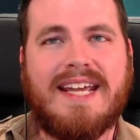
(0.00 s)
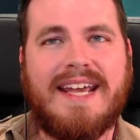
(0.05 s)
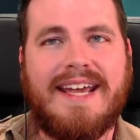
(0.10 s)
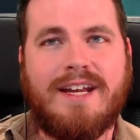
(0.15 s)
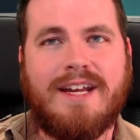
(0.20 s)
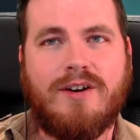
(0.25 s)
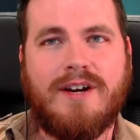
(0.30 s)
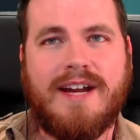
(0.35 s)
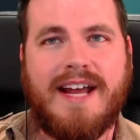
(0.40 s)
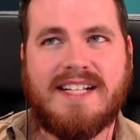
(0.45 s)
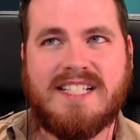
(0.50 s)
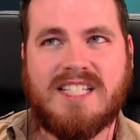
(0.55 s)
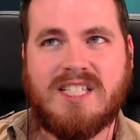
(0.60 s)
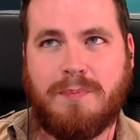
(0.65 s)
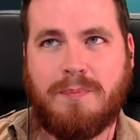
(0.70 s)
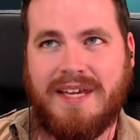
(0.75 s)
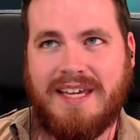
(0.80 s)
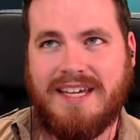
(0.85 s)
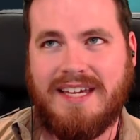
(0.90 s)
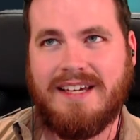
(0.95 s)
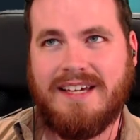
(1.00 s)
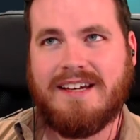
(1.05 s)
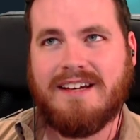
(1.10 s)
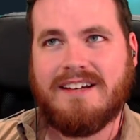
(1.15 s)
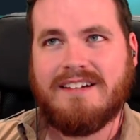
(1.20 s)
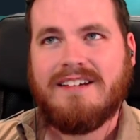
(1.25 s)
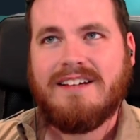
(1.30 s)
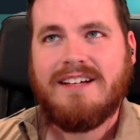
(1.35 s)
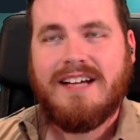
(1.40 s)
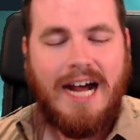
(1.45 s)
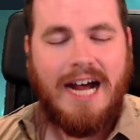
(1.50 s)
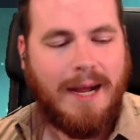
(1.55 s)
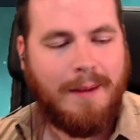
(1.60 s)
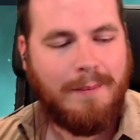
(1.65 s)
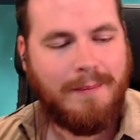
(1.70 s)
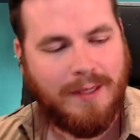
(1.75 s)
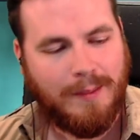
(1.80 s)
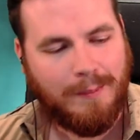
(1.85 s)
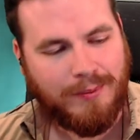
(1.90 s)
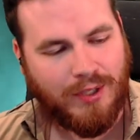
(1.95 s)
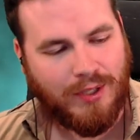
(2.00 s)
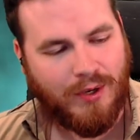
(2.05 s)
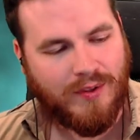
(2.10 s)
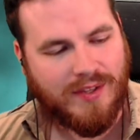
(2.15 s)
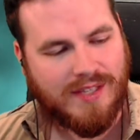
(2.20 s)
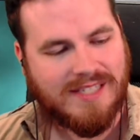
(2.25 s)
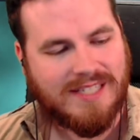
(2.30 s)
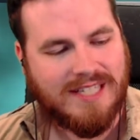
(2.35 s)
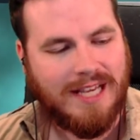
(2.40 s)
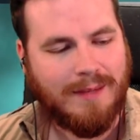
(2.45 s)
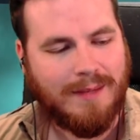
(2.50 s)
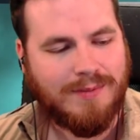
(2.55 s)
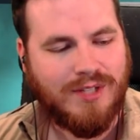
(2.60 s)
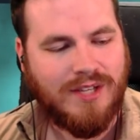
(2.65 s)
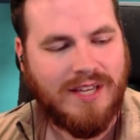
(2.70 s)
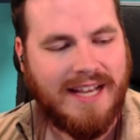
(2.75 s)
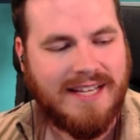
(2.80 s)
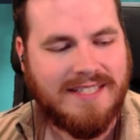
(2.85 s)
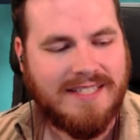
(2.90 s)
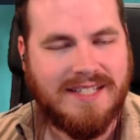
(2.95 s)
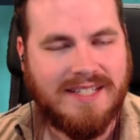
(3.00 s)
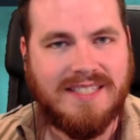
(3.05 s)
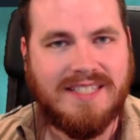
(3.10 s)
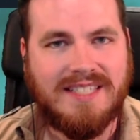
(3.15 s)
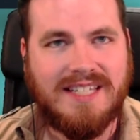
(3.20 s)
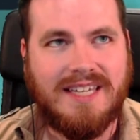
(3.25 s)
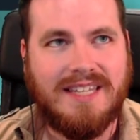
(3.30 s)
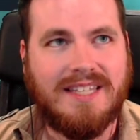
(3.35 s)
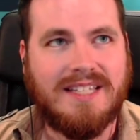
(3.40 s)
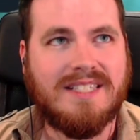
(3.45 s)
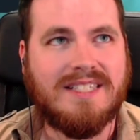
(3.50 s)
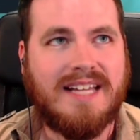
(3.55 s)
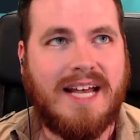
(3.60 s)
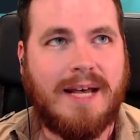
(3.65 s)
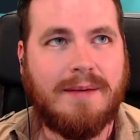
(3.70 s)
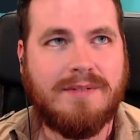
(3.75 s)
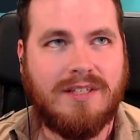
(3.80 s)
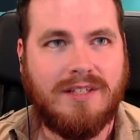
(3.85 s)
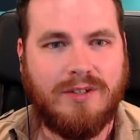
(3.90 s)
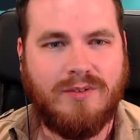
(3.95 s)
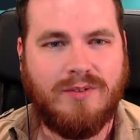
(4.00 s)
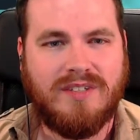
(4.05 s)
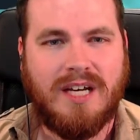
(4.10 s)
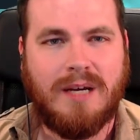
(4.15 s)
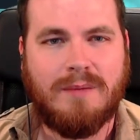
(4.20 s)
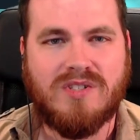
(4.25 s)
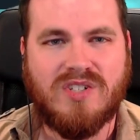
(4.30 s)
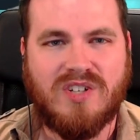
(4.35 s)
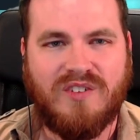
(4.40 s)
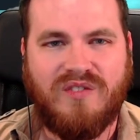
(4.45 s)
internet speak. I'm gonna blow this up so you guys can see this absolute dumpster